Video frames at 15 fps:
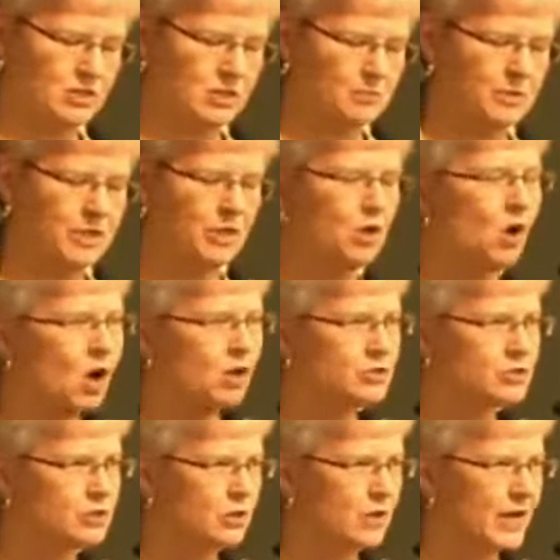but it
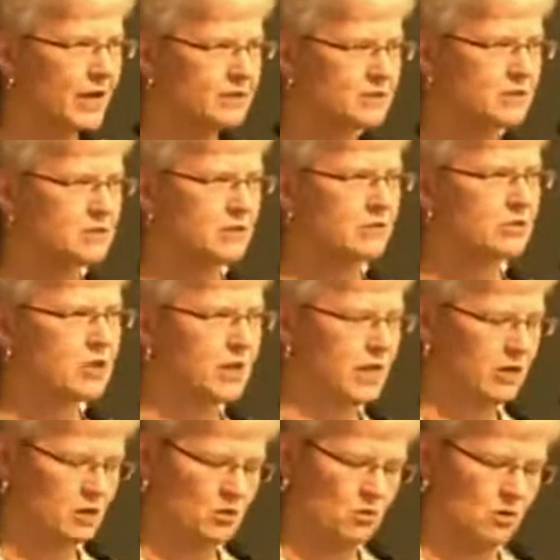also has this other
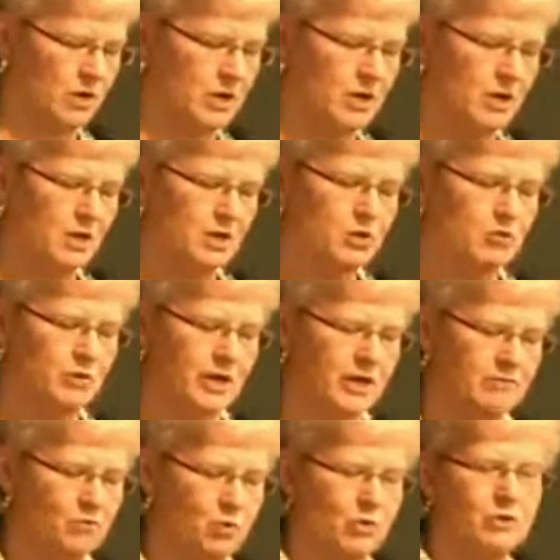category,
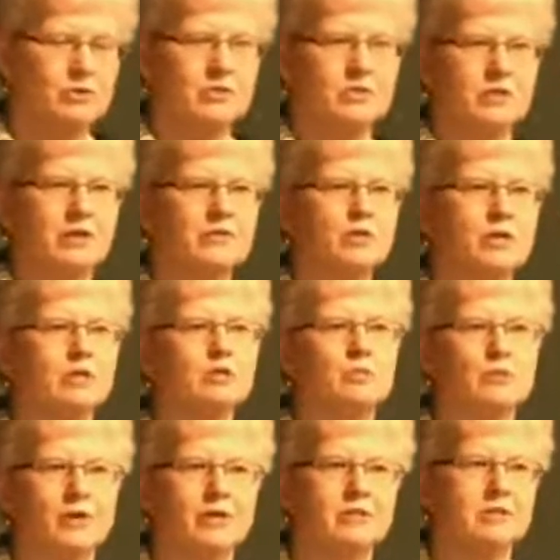creative workers in other
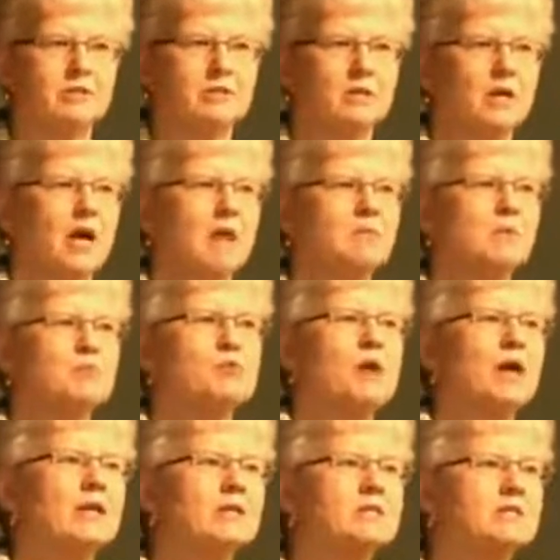enterprises. I'm a
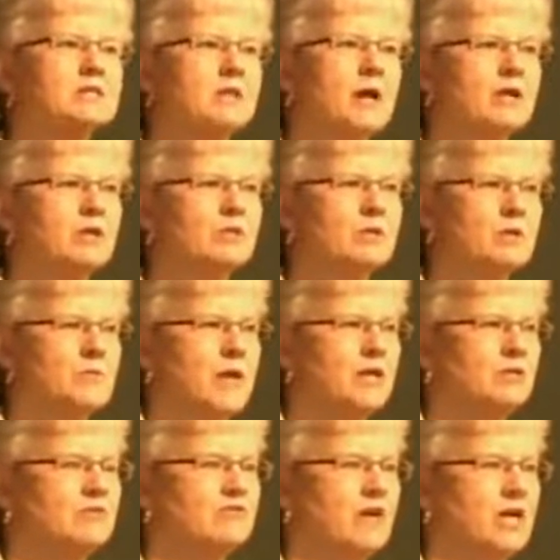product designer in a
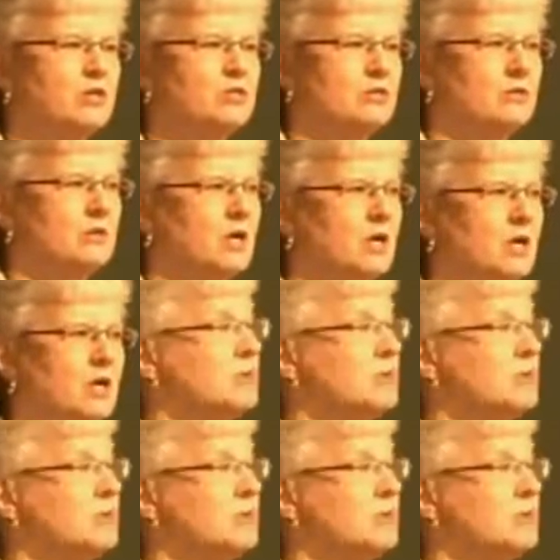manufacturer. I'm an